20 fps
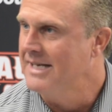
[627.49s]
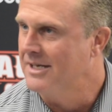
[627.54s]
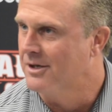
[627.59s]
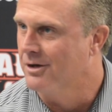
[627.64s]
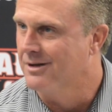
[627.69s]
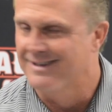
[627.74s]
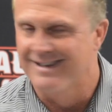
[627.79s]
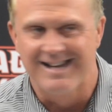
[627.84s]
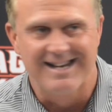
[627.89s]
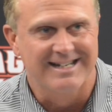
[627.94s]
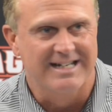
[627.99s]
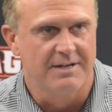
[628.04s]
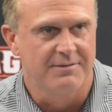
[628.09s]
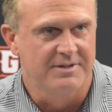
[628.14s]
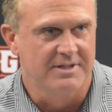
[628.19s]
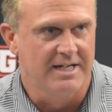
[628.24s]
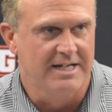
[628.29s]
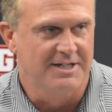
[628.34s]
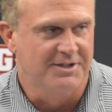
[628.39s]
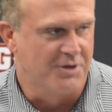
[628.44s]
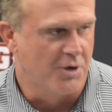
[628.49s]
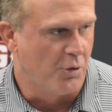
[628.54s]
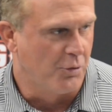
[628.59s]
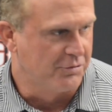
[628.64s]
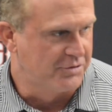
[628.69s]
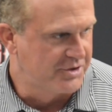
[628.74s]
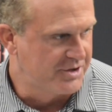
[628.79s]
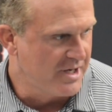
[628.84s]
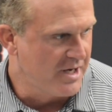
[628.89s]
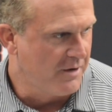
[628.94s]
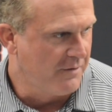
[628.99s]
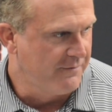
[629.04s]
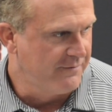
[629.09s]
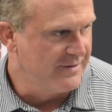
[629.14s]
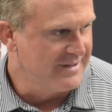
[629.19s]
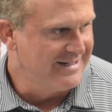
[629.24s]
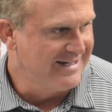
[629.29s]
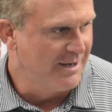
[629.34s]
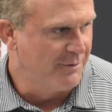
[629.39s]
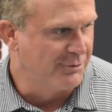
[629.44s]
He looked like his old
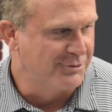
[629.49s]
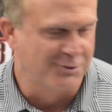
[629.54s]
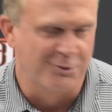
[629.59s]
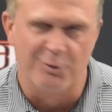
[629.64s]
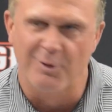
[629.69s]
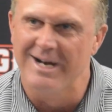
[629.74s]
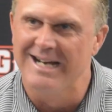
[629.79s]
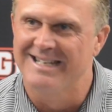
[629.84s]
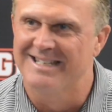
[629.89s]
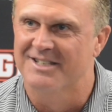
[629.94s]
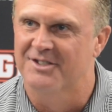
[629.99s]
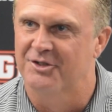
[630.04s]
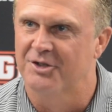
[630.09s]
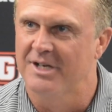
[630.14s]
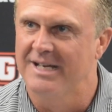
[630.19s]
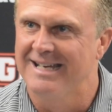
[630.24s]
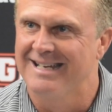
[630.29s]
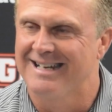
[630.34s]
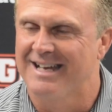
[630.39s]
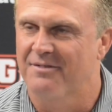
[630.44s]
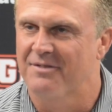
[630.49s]
self, and that was great to see.